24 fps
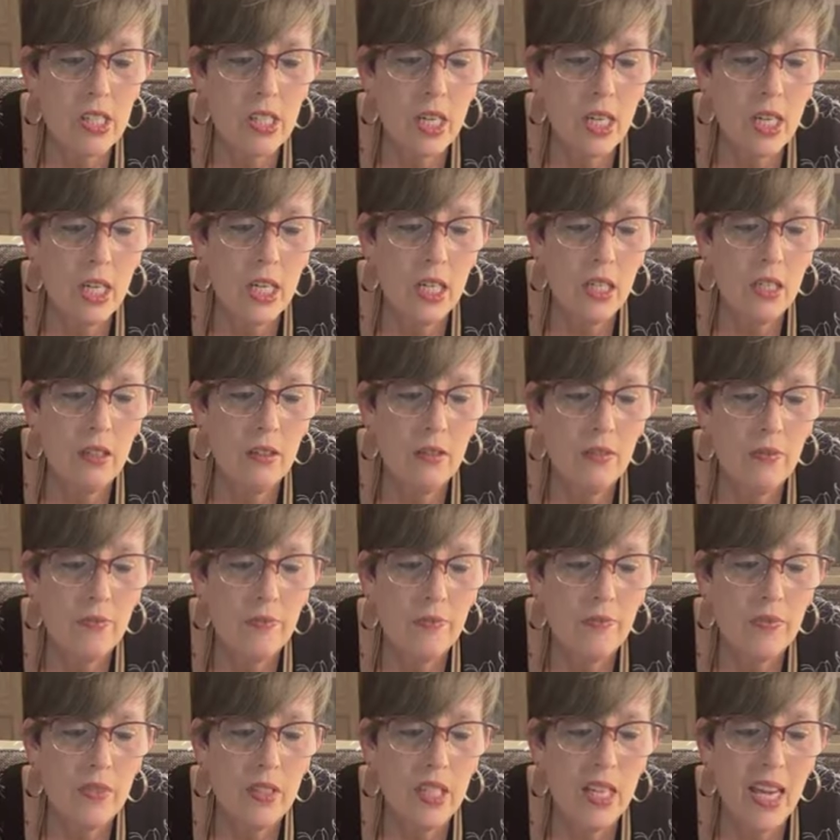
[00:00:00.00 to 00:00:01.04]
Christine?
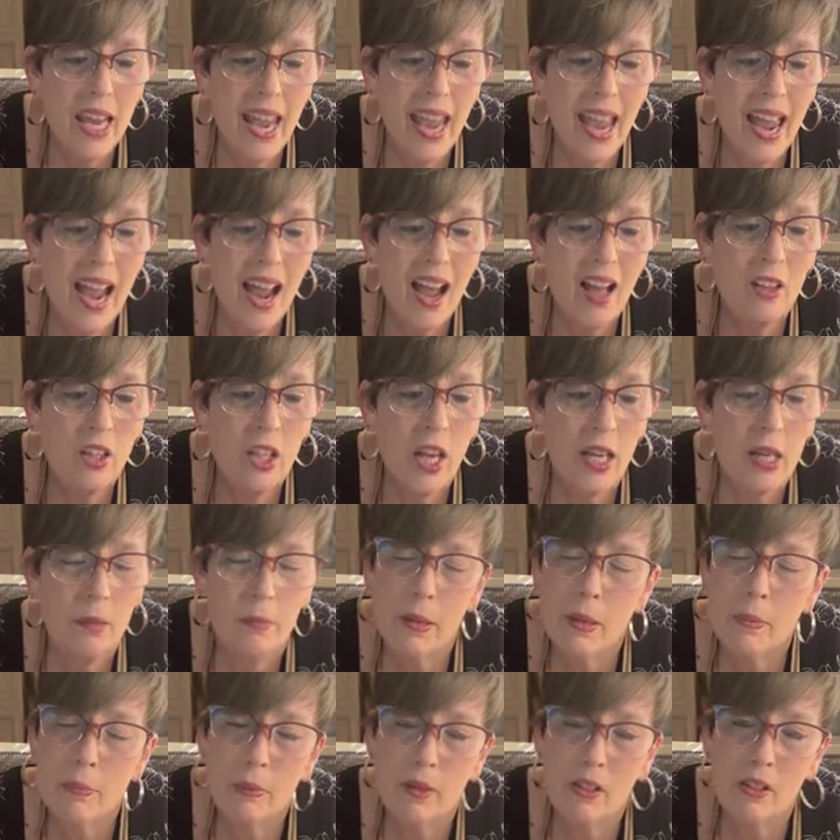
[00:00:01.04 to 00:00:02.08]
Yeah, a
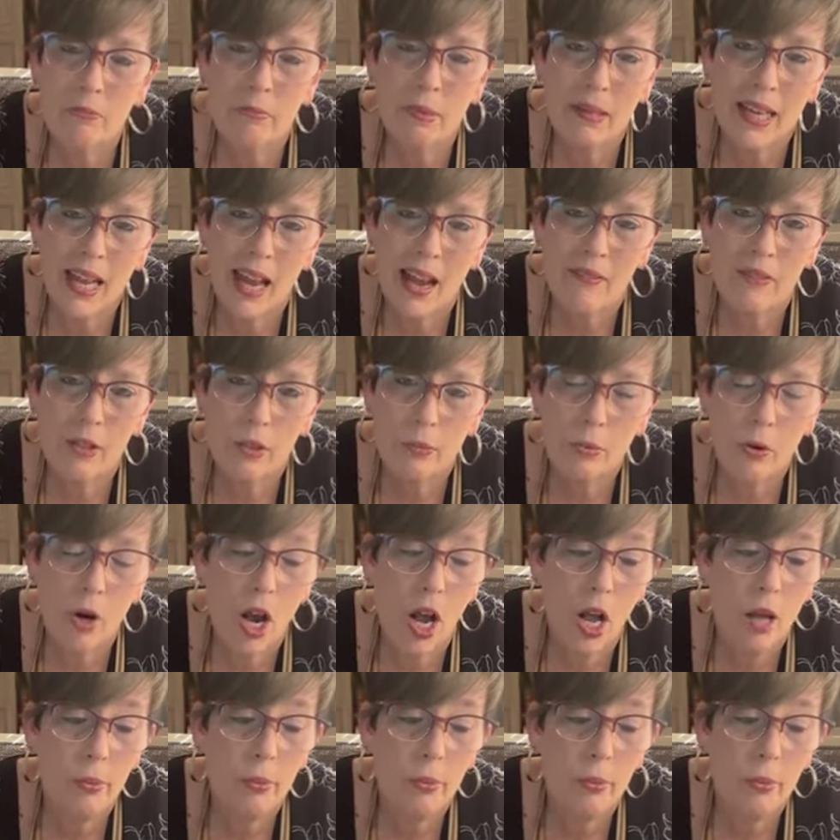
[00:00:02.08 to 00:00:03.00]
lot of people have been having